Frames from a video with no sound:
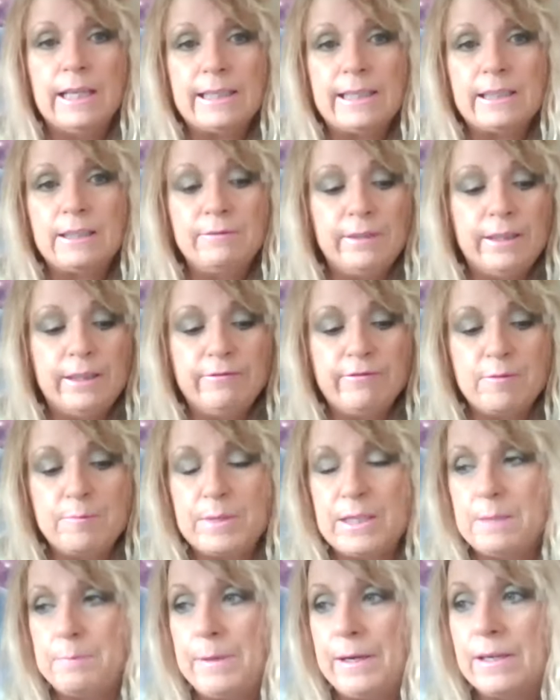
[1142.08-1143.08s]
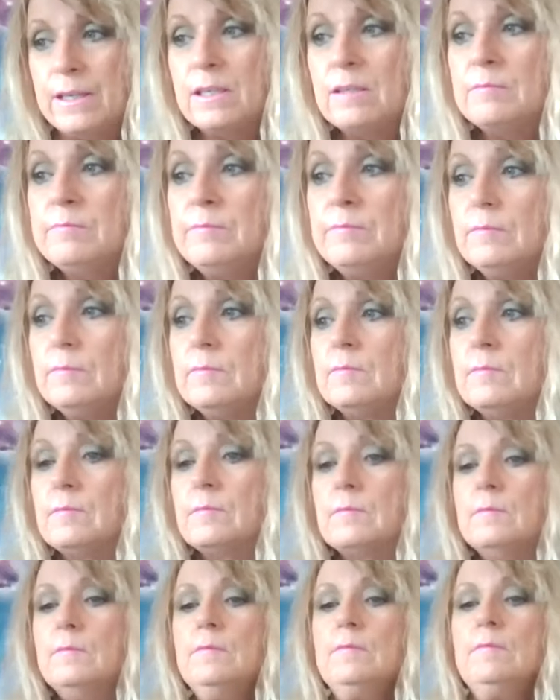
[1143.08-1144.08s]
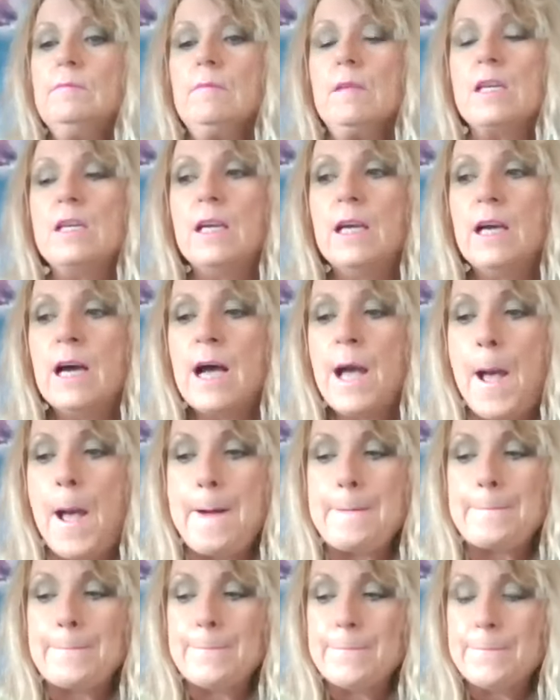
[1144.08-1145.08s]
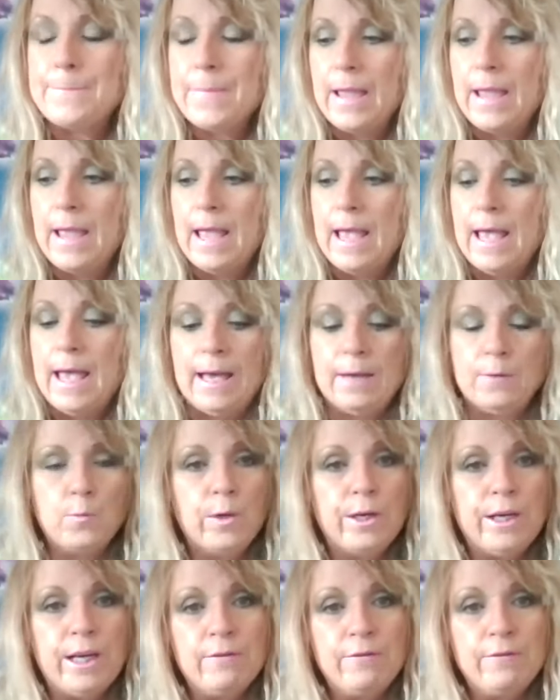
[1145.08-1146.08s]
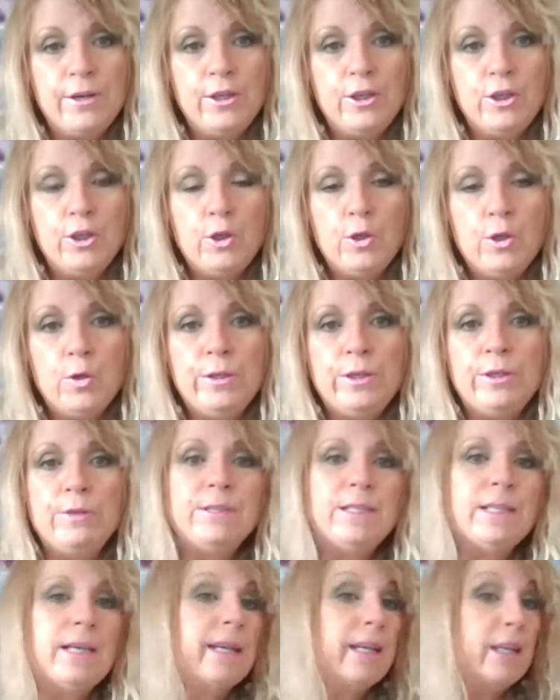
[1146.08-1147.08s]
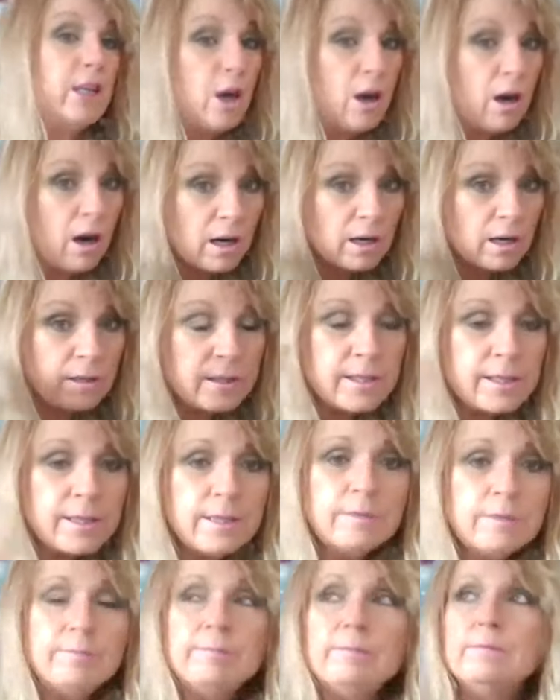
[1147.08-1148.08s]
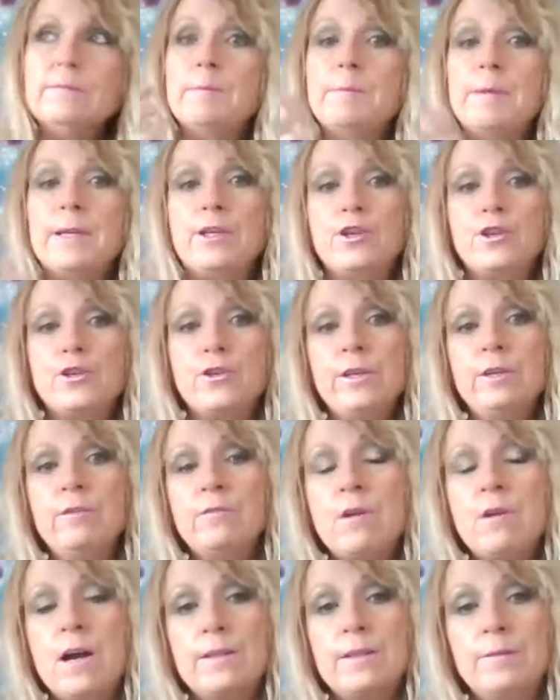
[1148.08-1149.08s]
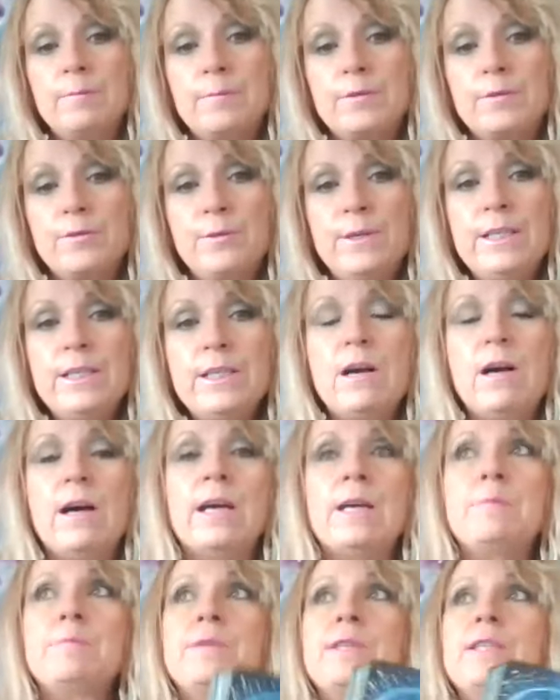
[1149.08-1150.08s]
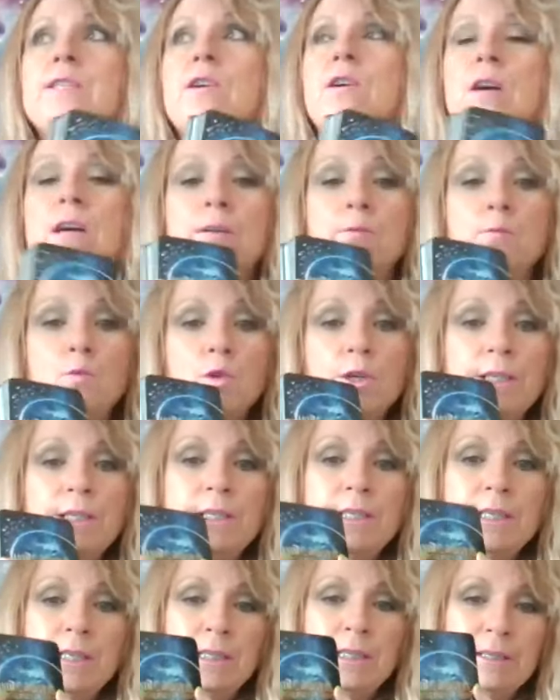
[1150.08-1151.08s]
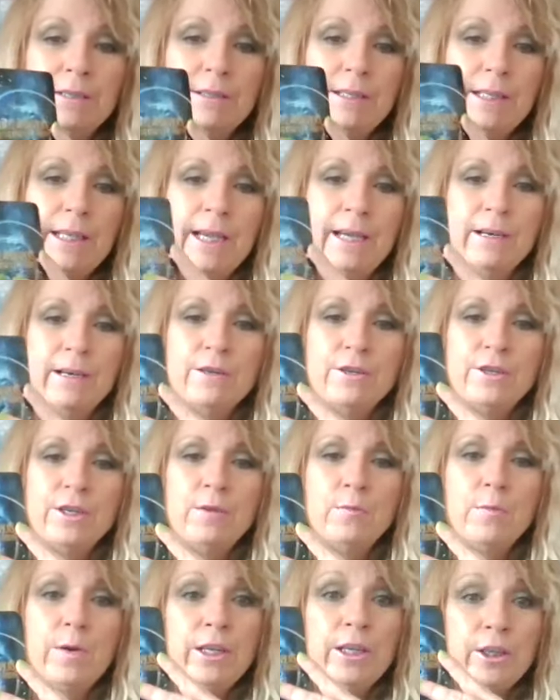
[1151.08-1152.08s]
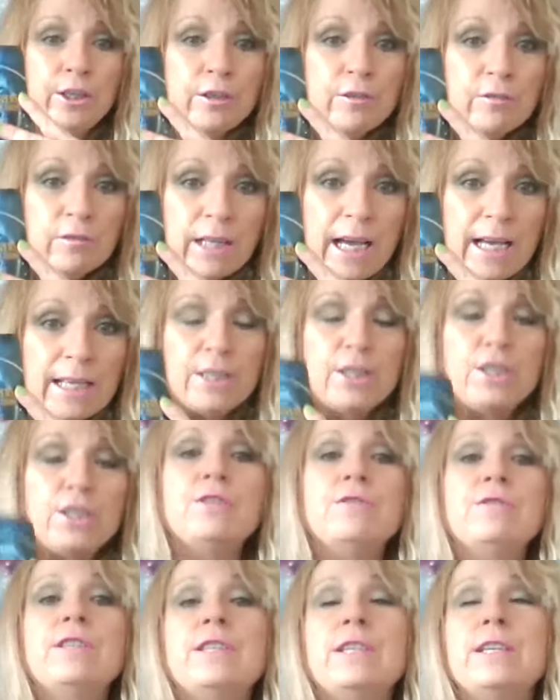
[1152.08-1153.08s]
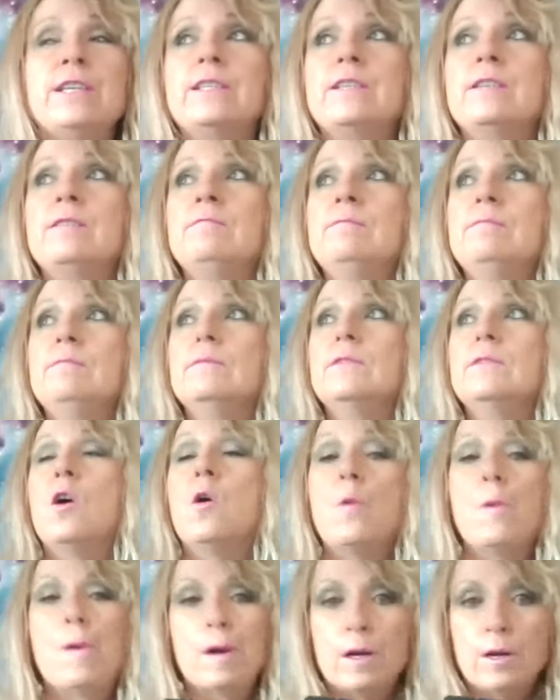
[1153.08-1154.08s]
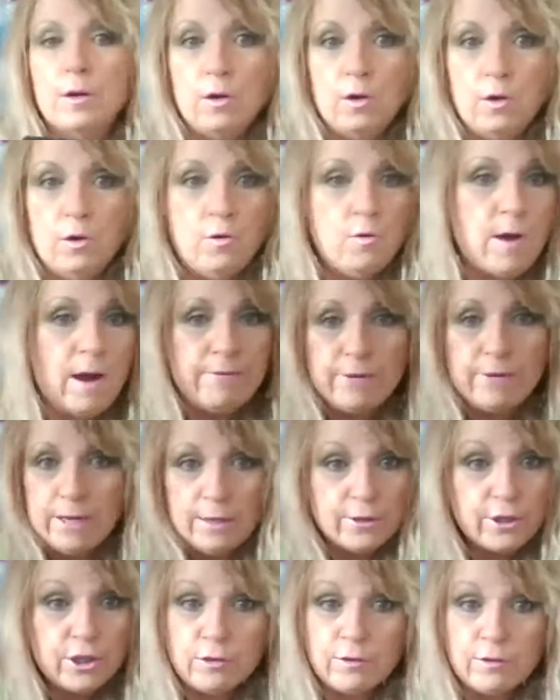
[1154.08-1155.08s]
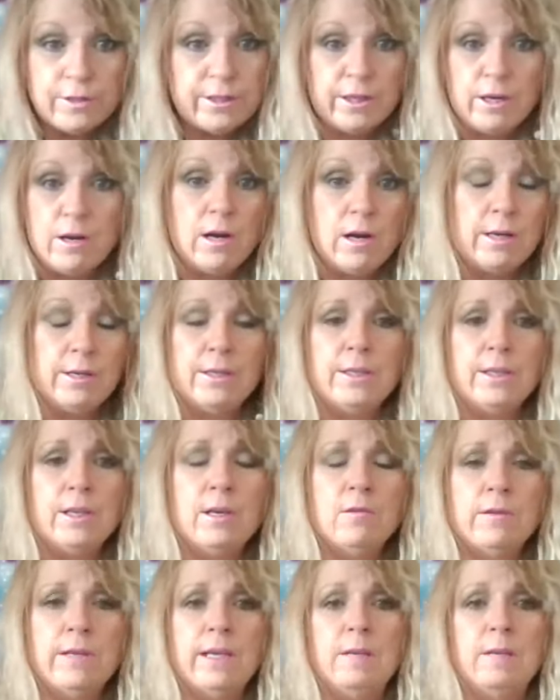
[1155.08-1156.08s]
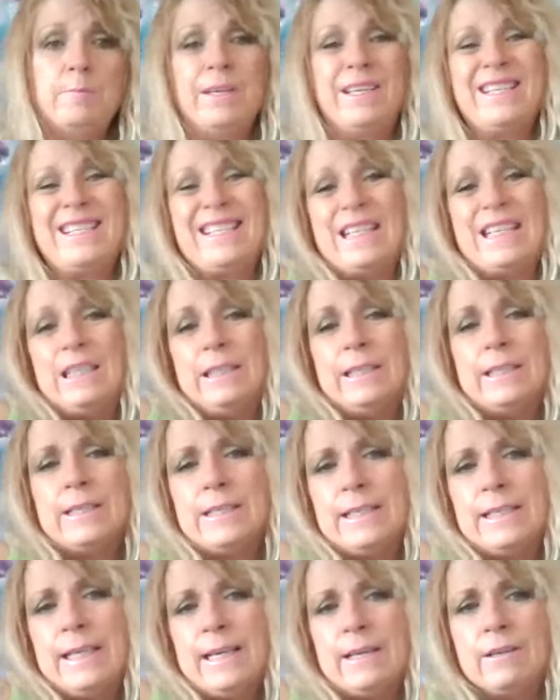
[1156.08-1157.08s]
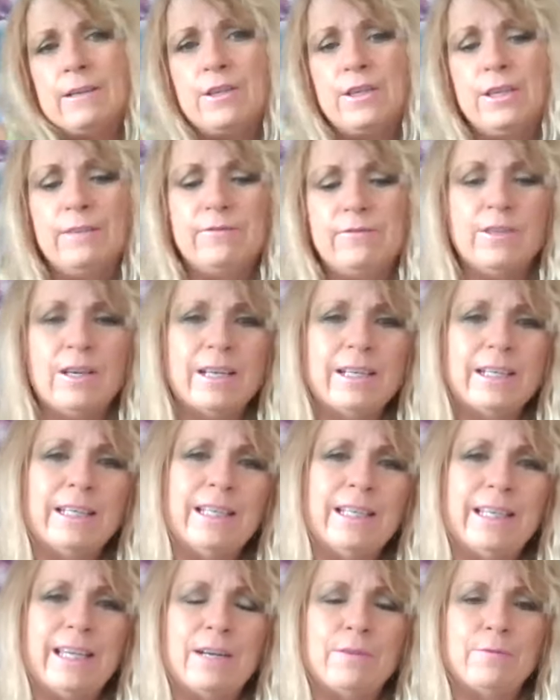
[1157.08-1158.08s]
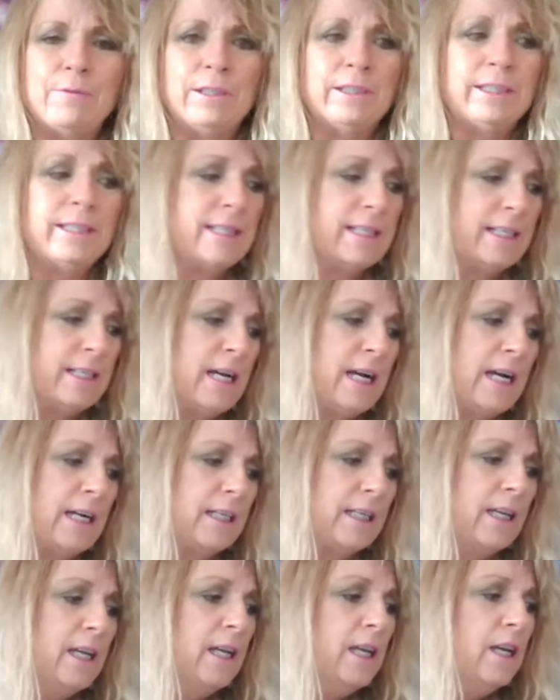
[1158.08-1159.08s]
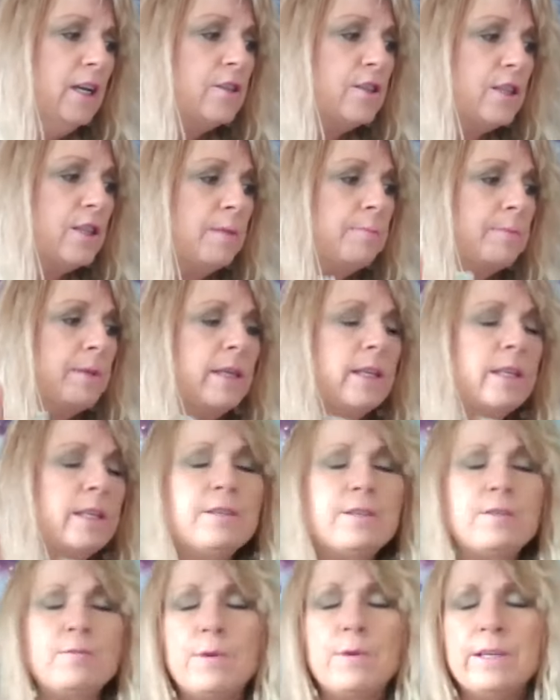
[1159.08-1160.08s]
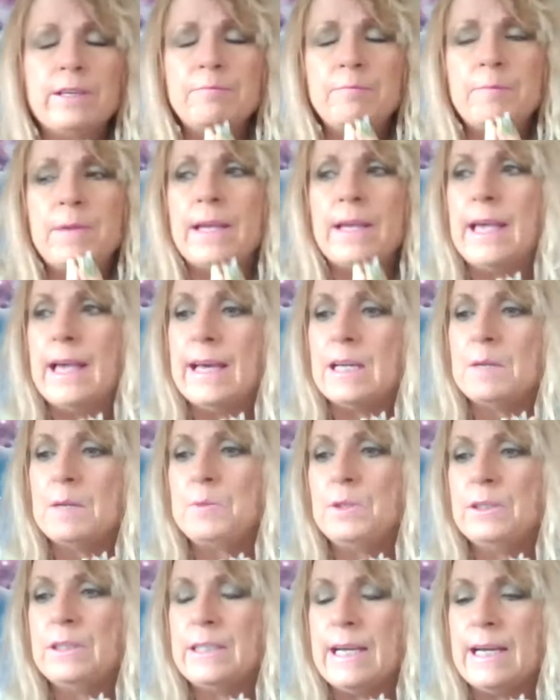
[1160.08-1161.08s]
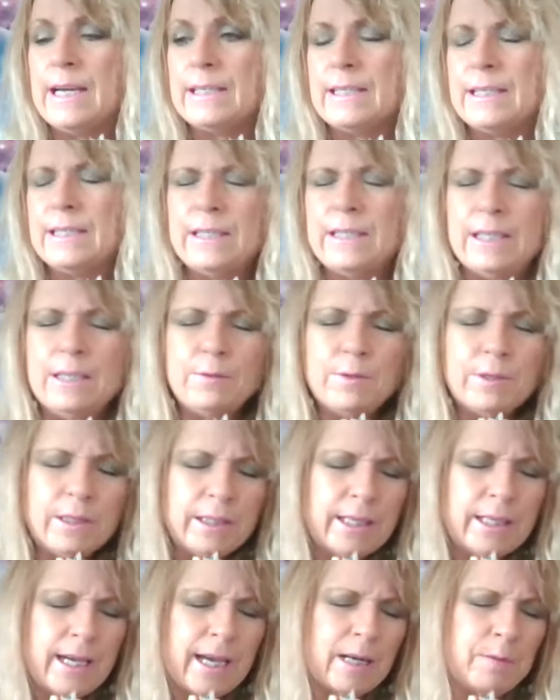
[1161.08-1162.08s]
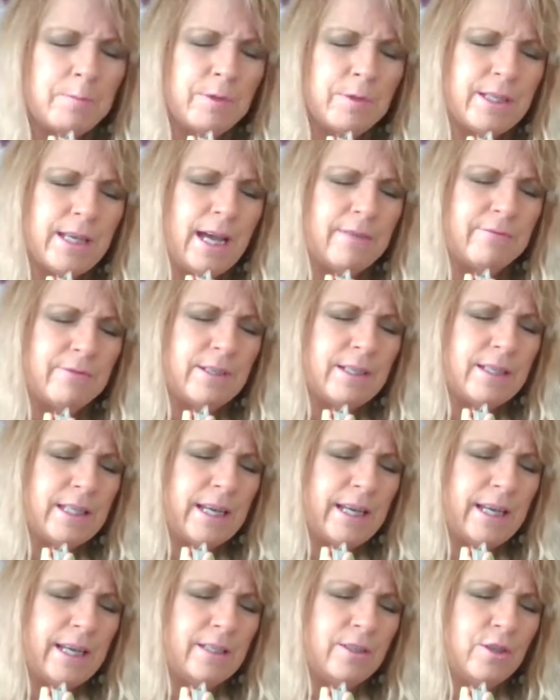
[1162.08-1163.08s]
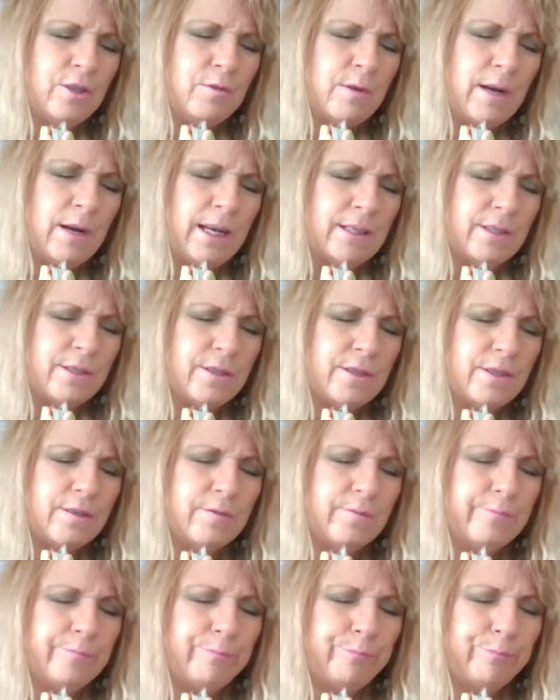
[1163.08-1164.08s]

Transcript: collectively from spirit. Um, and whenever you use any cards, make sure you knock them three times on wood to clear the energy when you last used it, or whoever else used the cards, okay? Because it clears the energy. If not, it can get really stuck. So I'm going to use one of my animal decks and see what the animals have to say to us.